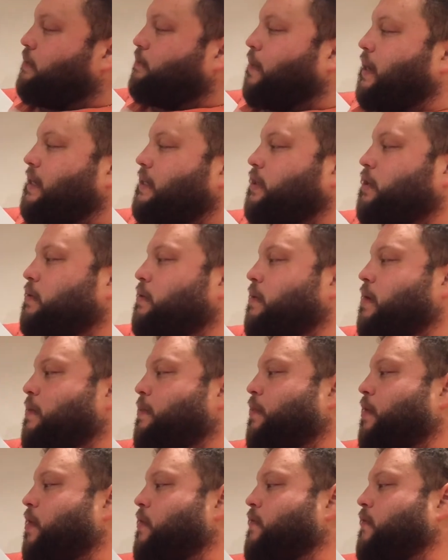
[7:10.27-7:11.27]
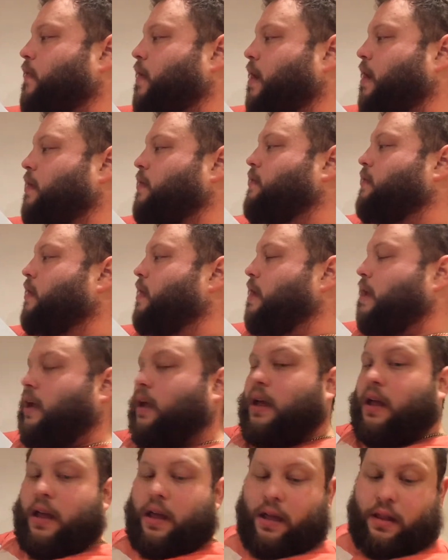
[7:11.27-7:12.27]
based on my profile,
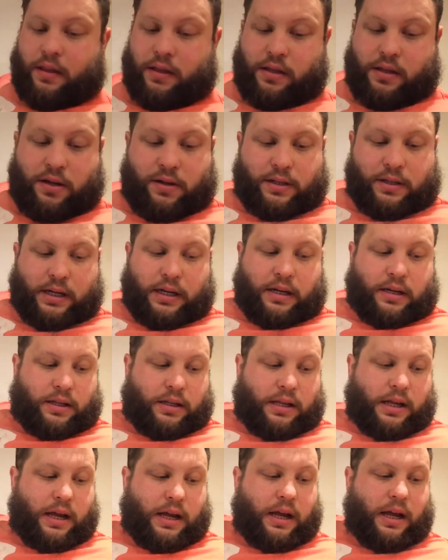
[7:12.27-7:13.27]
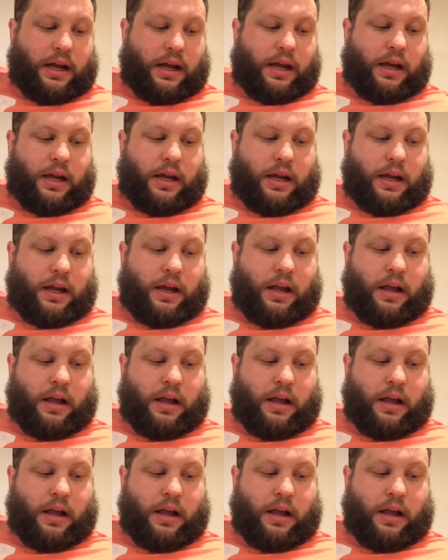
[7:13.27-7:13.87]
using the